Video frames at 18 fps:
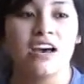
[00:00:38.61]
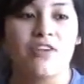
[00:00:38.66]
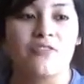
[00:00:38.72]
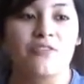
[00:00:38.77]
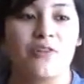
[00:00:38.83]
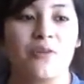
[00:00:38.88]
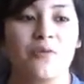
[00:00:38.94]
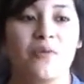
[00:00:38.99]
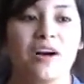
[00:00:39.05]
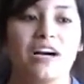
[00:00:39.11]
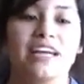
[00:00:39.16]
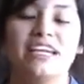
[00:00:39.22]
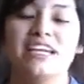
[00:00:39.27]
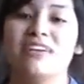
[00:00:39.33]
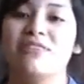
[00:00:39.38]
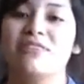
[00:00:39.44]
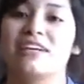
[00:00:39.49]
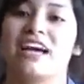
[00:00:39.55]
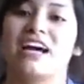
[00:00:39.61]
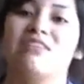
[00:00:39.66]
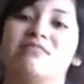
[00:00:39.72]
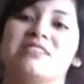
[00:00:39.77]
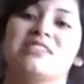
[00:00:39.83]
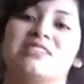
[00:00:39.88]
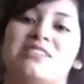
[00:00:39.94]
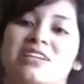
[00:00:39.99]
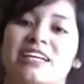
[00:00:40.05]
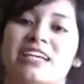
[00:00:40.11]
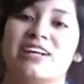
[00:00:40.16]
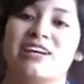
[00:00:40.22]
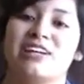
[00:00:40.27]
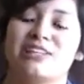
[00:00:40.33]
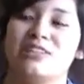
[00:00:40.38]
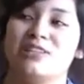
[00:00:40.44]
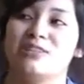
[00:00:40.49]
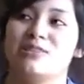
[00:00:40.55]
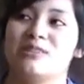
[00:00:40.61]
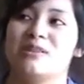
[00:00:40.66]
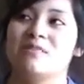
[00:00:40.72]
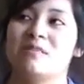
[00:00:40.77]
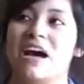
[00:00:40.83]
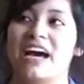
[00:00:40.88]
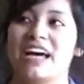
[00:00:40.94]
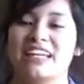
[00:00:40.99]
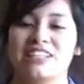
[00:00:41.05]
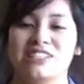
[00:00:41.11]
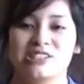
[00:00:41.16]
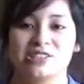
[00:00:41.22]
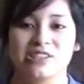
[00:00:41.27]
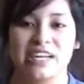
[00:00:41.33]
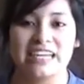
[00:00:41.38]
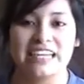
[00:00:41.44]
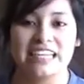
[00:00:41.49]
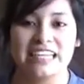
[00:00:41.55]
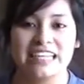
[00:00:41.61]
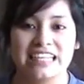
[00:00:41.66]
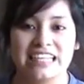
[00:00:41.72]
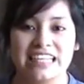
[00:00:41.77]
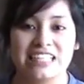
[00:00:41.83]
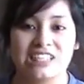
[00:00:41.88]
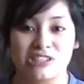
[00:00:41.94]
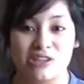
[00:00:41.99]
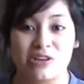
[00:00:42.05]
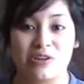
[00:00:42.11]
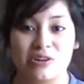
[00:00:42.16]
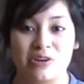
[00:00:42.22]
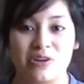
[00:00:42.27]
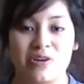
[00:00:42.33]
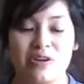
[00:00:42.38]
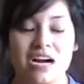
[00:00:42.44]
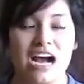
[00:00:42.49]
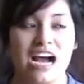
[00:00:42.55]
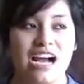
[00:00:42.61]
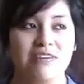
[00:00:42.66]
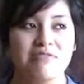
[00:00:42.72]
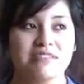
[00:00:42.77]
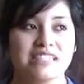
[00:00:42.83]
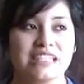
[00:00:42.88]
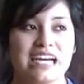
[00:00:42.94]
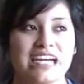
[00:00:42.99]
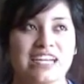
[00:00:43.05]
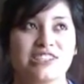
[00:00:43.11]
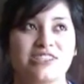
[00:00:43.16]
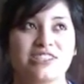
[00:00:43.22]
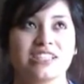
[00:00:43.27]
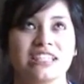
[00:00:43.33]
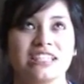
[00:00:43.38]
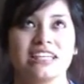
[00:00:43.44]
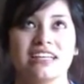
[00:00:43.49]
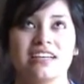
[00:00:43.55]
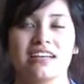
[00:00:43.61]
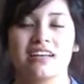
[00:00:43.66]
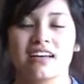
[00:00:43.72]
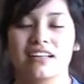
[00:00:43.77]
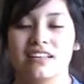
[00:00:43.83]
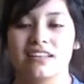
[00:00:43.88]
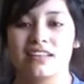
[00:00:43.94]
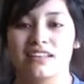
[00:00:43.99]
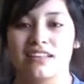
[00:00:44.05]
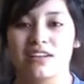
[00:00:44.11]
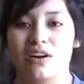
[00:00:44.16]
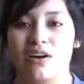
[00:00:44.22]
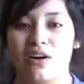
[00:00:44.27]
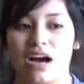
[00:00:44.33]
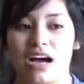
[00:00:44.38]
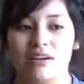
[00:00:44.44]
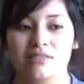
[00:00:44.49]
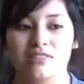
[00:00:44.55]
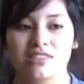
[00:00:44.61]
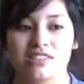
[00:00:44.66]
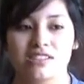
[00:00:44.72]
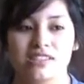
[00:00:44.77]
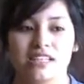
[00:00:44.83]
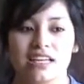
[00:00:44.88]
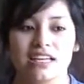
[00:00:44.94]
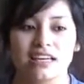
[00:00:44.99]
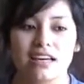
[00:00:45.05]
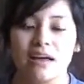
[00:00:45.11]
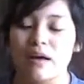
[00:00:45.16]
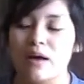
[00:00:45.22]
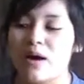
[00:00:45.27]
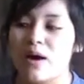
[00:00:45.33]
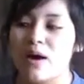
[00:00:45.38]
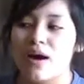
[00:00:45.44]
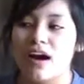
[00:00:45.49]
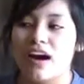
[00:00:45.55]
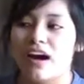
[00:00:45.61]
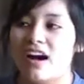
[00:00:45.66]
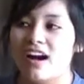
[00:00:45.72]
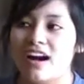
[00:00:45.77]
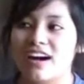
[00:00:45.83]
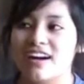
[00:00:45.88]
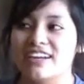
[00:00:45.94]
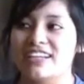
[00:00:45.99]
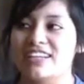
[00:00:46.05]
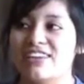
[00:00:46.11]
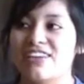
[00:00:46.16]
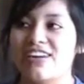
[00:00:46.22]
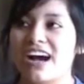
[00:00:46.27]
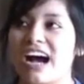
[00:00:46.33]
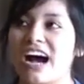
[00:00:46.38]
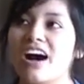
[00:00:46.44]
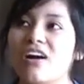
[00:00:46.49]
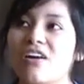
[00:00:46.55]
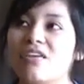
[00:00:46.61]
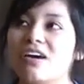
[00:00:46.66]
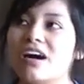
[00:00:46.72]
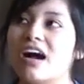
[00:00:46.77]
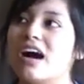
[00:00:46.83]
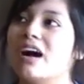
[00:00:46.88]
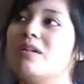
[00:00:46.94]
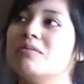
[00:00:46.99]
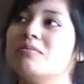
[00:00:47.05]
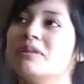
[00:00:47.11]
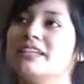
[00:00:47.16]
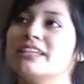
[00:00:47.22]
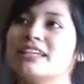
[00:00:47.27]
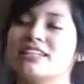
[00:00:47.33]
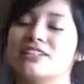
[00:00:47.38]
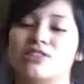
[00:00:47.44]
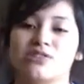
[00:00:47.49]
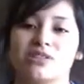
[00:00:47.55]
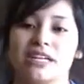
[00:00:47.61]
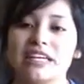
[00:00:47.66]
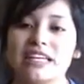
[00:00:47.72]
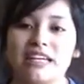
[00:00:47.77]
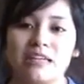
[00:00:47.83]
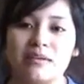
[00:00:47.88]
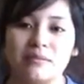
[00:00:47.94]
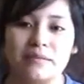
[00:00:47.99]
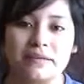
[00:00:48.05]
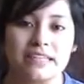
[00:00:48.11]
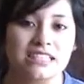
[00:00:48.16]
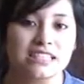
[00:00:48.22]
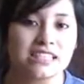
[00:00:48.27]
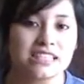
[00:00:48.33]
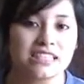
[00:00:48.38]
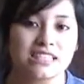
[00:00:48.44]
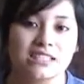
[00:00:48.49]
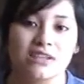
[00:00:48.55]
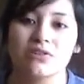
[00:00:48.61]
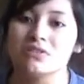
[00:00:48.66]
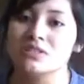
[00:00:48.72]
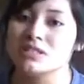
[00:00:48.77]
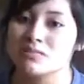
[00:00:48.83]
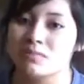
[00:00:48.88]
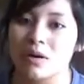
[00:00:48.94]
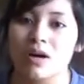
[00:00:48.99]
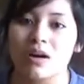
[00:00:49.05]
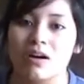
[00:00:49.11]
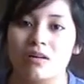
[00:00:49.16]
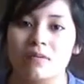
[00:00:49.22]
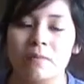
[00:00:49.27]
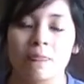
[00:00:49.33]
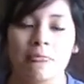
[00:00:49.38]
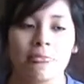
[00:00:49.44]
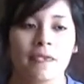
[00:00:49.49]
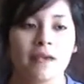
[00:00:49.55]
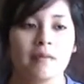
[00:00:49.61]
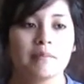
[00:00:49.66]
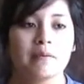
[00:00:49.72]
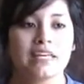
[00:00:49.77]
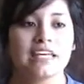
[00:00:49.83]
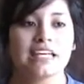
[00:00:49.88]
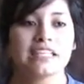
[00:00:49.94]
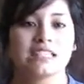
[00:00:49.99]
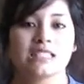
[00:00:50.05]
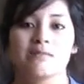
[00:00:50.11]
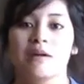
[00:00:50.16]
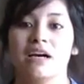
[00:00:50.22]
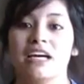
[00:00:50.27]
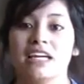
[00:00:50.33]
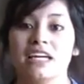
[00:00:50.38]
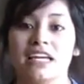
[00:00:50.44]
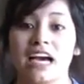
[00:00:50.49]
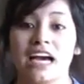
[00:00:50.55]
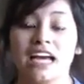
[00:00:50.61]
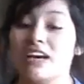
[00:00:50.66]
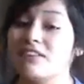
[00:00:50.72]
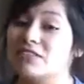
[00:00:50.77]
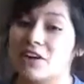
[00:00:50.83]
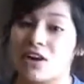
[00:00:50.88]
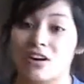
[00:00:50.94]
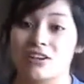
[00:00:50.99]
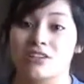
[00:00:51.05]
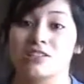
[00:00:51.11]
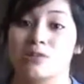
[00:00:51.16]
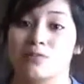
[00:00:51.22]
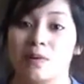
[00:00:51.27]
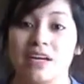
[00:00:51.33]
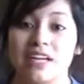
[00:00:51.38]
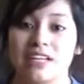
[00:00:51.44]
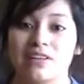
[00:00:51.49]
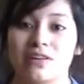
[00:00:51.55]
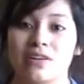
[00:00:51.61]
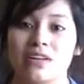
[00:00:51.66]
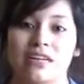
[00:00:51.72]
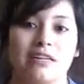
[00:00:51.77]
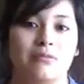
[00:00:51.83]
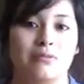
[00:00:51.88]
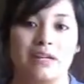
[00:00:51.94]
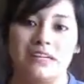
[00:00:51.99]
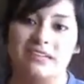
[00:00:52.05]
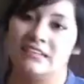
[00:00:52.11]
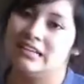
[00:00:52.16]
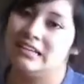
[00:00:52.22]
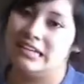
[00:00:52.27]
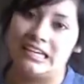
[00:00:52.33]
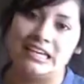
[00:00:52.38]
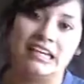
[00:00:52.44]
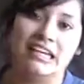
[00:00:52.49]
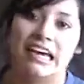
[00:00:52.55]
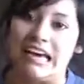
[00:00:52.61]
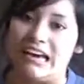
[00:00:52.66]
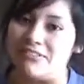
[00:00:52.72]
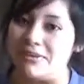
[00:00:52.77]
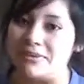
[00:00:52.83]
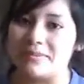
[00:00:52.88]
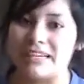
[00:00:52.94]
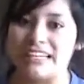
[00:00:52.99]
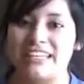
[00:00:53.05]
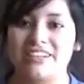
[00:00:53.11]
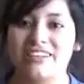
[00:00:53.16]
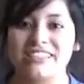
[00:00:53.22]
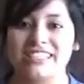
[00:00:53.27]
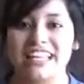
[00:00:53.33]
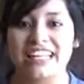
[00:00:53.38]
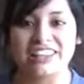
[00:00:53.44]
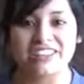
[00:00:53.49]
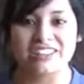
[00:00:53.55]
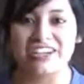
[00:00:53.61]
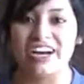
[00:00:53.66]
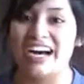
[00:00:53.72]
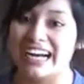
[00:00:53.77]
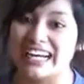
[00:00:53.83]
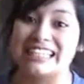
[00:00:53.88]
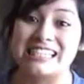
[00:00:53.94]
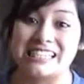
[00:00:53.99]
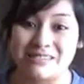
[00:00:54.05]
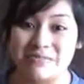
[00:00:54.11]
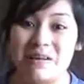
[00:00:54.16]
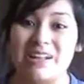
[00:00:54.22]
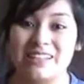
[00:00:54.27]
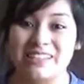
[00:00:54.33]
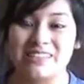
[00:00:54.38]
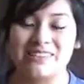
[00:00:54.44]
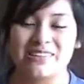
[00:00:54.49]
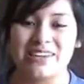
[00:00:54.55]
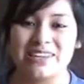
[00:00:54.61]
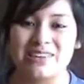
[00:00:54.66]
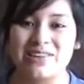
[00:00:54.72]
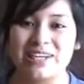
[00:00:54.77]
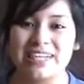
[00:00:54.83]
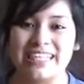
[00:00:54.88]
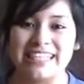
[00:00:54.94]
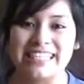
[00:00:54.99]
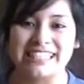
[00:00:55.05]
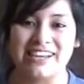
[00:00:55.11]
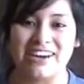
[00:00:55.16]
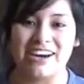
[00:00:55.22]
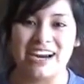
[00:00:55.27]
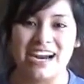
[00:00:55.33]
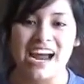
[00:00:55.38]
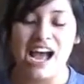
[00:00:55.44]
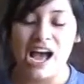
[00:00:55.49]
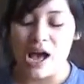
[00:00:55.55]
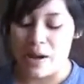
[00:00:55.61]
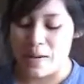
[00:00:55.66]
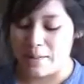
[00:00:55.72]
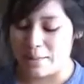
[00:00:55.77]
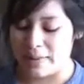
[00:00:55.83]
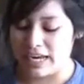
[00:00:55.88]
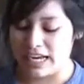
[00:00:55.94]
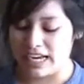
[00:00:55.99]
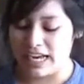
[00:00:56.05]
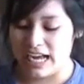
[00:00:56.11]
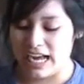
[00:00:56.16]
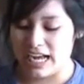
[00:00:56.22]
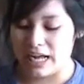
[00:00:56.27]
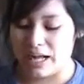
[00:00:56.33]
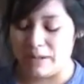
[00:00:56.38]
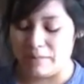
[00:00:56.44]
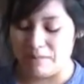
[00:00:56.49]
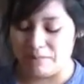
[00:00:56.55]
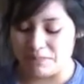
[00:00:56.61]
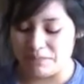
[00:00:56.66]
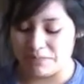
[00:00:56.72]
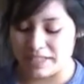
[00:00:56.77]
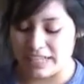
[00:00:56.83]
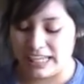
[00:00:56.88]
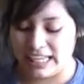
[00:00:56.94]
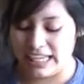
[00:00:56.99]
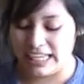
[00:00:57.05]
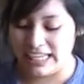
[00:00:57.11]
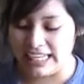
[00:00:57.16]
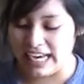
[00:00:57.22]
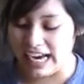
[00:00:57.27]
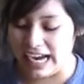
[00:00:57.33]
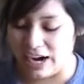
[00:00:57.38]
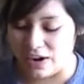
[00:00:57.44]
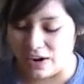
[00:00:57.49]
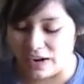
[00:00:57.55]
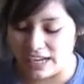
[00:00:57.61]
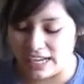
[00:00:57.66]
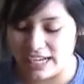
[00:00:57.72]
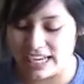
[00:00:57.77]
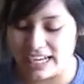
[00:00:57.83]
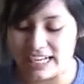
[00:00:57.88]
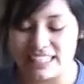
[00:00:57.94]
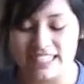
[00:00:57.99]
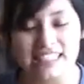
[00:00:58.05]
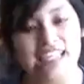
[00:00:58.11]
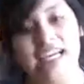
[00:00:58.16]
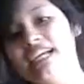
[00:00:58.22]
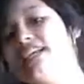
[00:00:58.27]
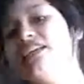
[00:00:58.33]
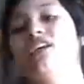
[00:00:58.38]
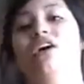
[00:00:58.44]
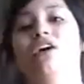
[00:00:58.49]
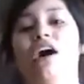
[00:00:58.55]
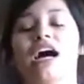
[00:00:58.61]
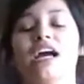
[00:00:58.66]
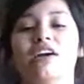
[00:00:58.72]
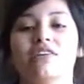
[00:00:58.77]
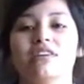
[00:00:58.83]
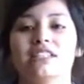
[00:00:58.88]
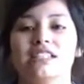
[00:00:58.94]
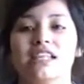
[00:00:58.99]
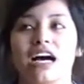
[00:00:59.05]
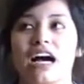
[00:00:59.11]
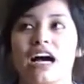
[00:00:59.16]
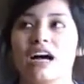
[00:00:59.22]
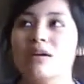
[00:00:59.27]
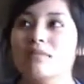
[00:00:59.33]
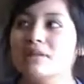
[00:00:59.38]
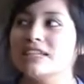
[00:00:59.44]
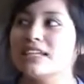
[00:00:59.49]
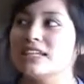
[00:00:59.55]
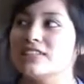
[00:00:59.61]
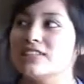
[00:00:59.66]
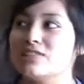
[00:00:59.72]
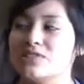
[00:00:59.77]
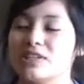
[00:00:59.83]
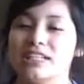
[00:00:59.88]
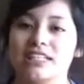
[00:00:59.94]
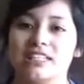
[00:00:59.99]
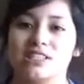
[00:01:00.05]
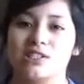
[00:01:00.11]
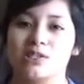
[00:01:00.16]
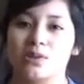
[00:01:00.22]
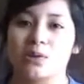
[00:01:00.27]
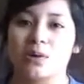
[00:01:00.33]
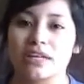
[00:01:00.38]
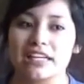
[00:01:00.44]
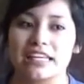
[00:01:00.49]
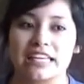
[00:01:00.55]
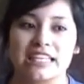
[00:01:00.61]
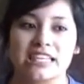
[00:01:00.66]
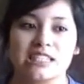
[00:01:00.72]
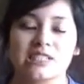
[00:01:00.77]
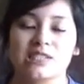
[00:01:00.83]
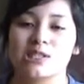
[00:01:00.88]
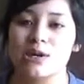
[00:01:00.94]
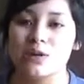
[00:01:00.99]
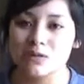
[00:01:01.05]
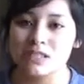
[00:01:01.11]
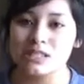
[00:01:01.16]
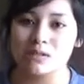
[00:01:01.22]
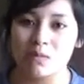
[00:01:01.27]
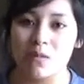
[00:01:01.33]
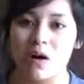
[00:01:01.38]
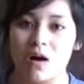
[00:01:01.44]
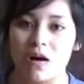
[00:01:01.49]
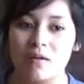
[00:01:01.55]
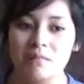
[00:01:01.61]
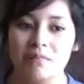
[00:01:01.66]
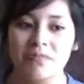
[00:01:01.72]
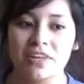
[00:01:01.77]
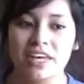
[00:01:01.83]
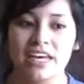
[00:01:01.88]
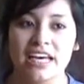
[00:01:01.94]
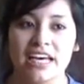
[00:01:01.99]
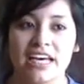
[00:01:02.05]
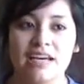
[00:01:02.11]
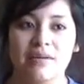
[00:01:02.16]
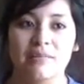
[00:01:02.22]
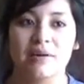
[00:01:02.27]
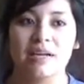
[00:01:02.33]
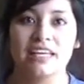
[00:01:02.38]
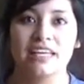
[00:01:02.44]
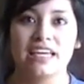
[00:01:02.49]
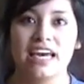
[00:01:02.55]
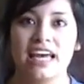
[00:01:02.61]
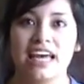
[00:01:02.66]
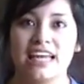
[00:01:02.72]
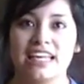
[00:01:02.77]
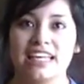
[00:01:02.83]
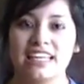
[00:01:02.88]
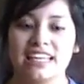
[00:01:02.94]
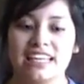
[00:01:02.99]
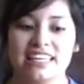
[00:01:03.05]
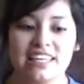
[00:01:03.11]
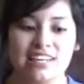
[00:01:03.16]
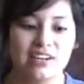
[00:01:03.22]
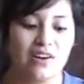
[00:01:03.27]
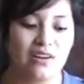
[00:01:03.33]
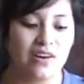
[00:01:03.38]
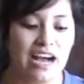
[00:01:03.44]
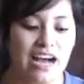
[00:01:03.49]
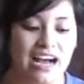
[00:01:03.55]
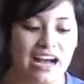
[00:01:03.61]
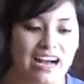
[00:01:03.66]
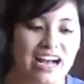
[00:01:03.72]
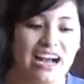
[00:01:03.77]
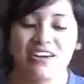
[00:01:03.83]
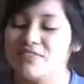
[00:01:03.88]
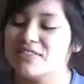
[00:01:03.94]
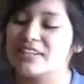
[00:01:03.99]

for one, when I was looking on YouTube how to train Choco, I was actually, you know, I was just like, oh, you know, how, how am I going to train him because he's so small? Because my, I have a Cocker Spaniel, and well, everybody knows that they're not as small as what Yorkies are. But, um, Anyhow, and you know, I always thought, how am I going to train this Yorkie? He's so small, but yet, you know, how, how am